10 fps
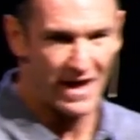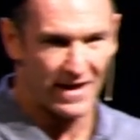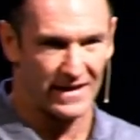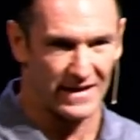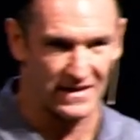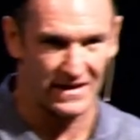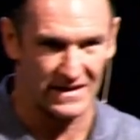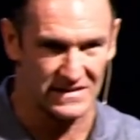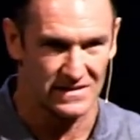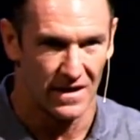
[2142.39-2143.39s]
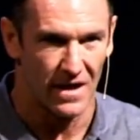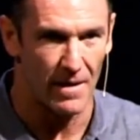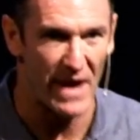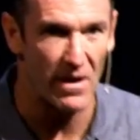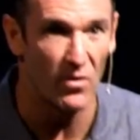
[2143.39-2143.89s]
It's
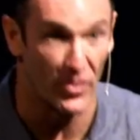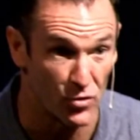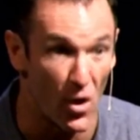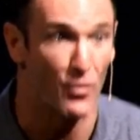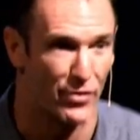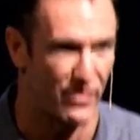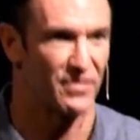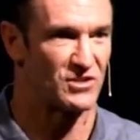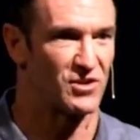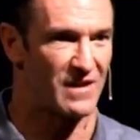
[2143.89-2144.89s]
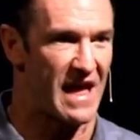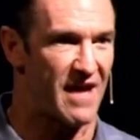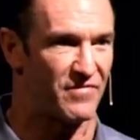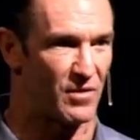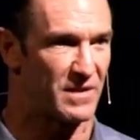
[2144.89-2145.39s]
about the growth that you're going to have there.